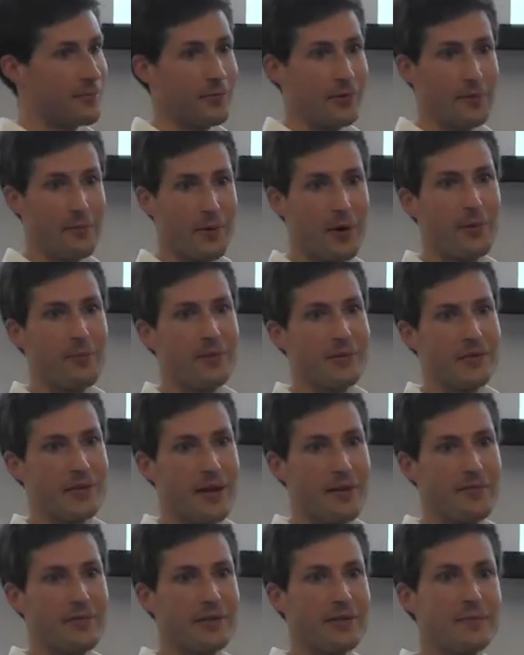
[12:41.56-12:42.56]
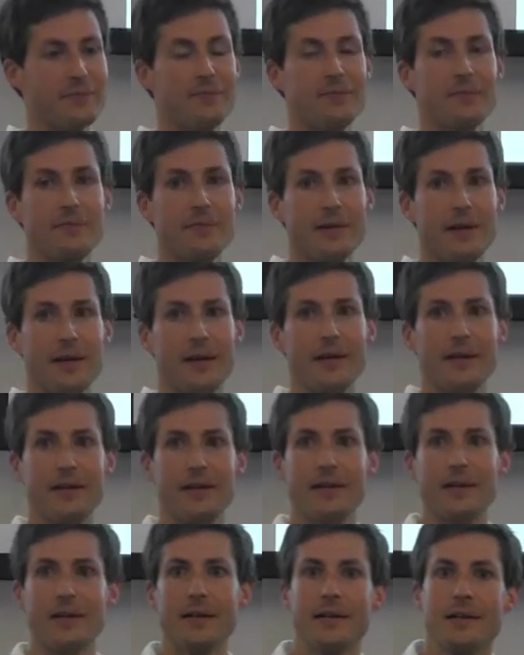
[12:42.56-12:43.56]
the purpose of it,
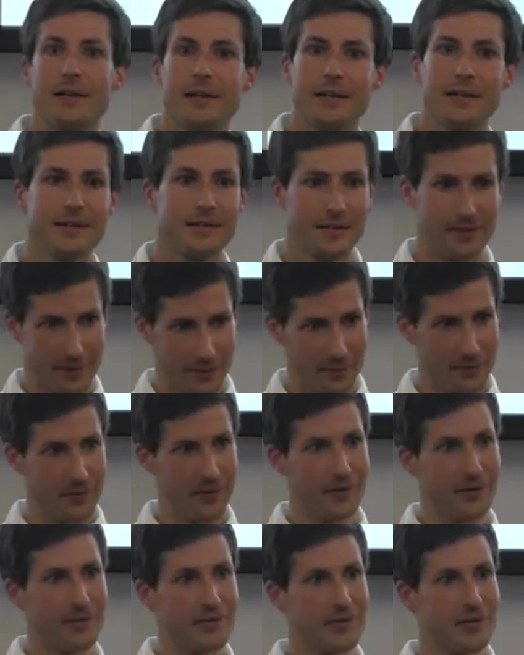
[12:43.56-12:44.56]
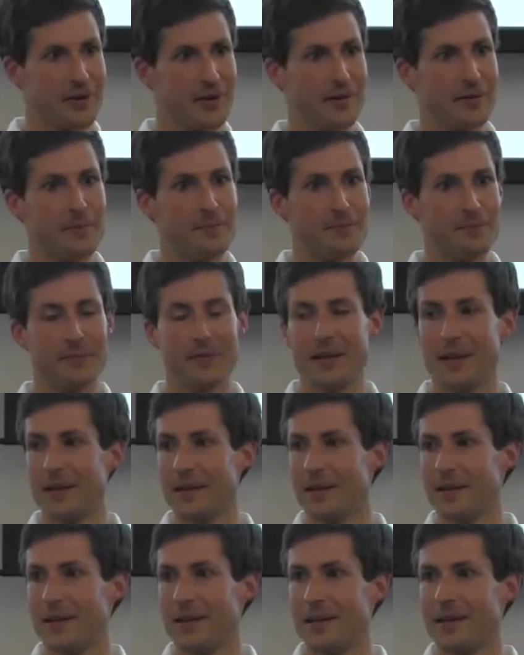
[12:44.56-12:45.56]
and I hope y'all get started.
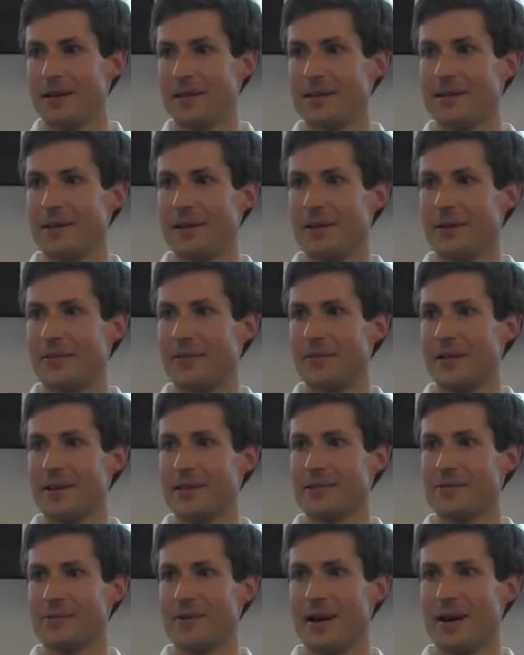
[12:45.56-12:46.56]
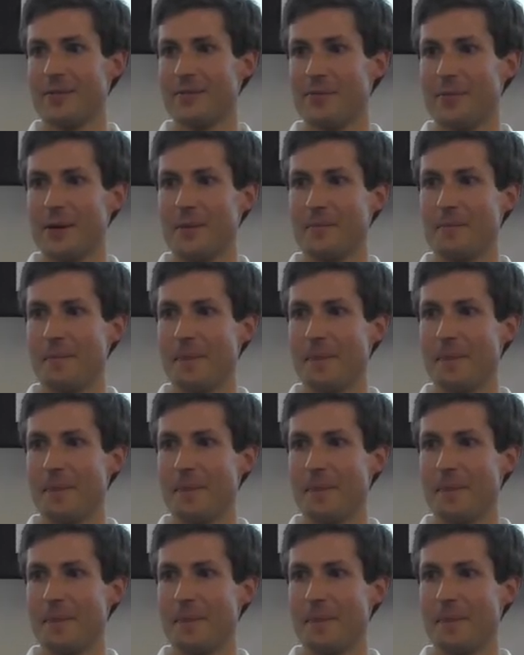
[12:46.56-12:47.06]
So thanks for having me.